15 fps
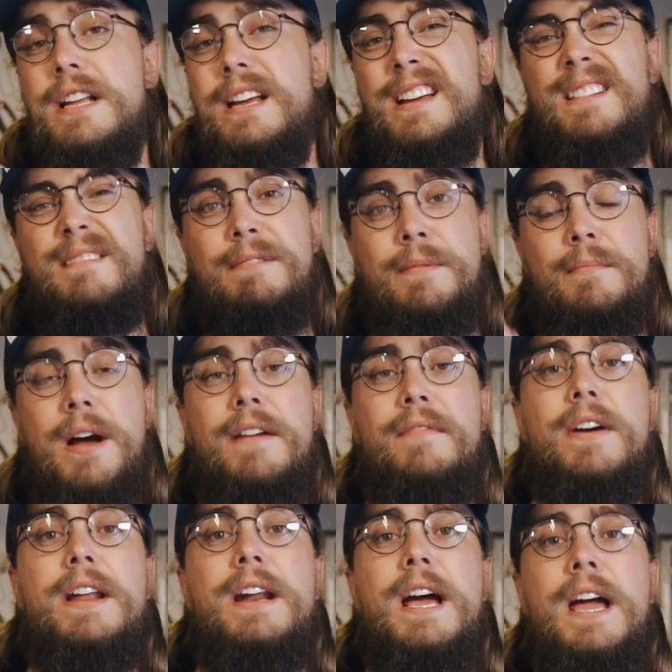like in my
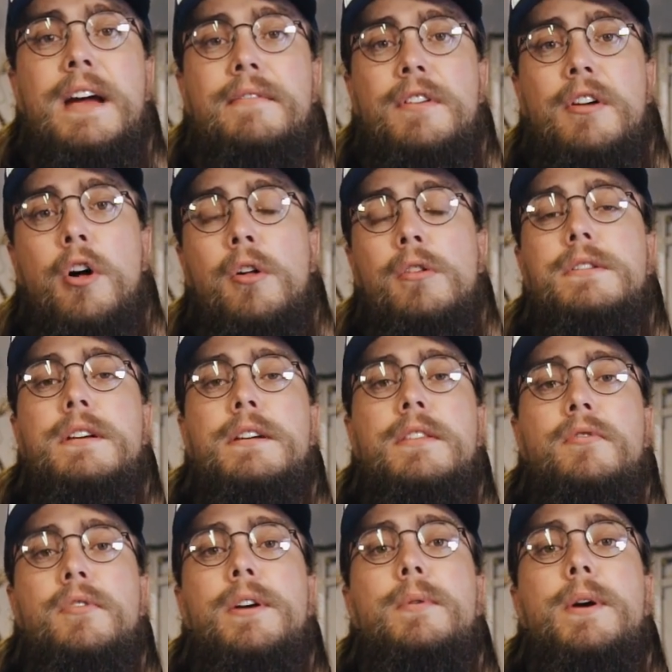van, I have an older
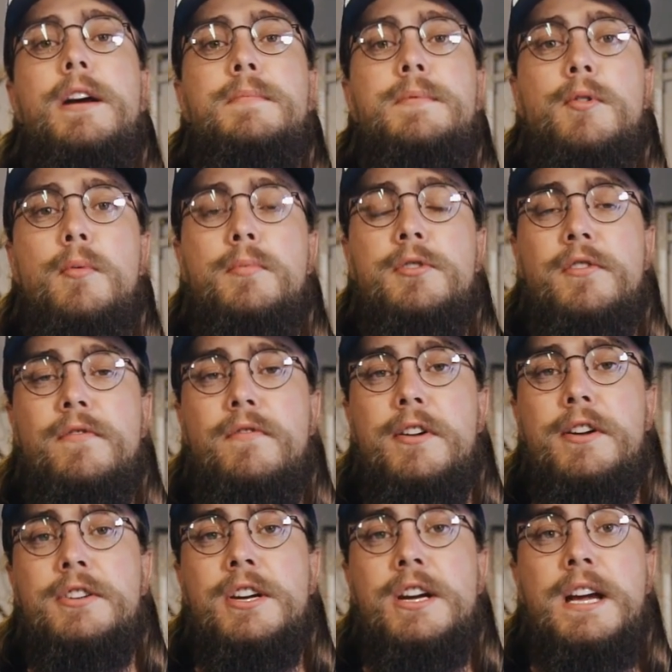three-way absorption
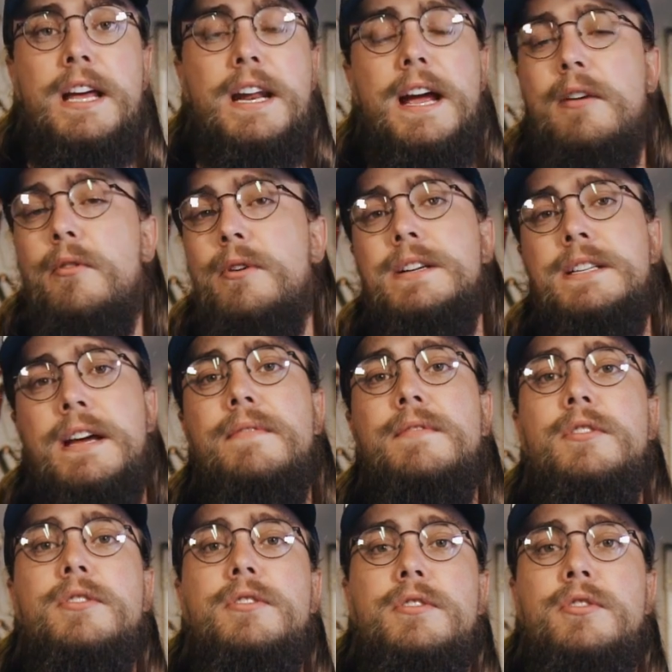fridge and I always have
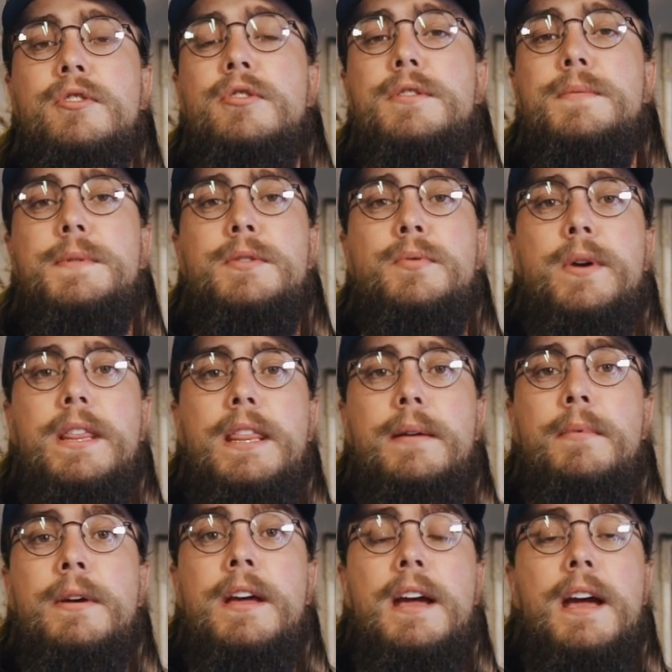to choose between
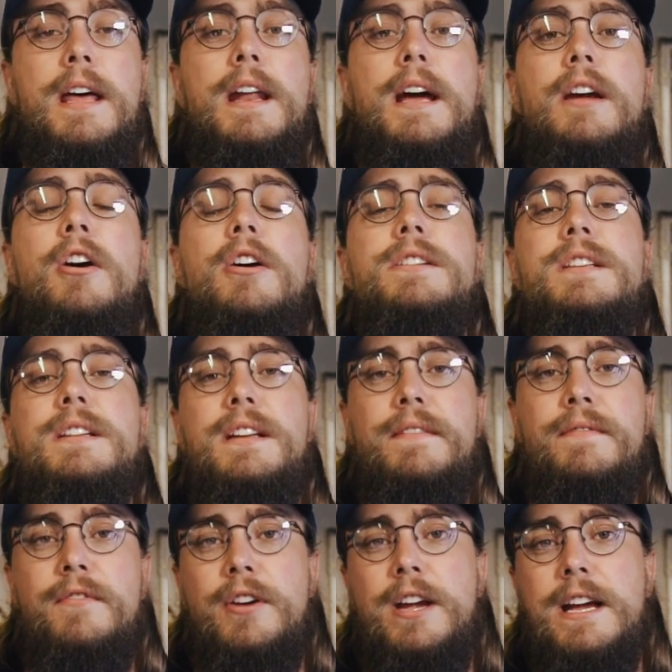them and I constantly
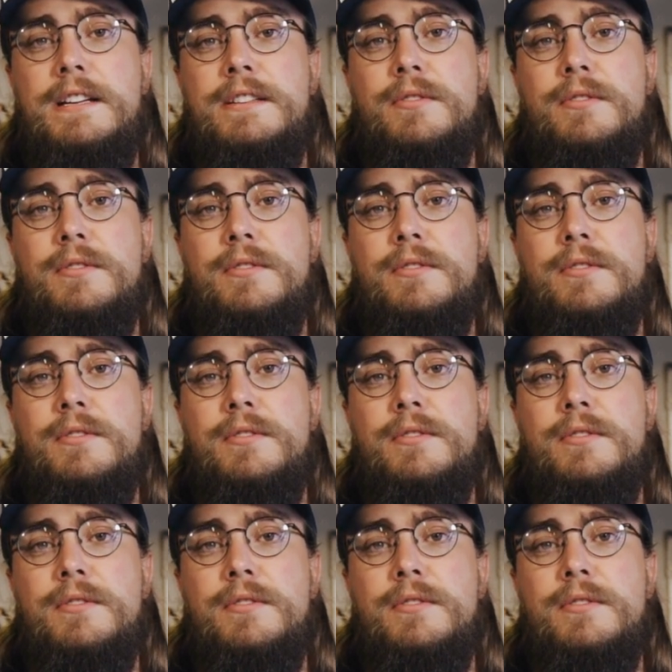forget.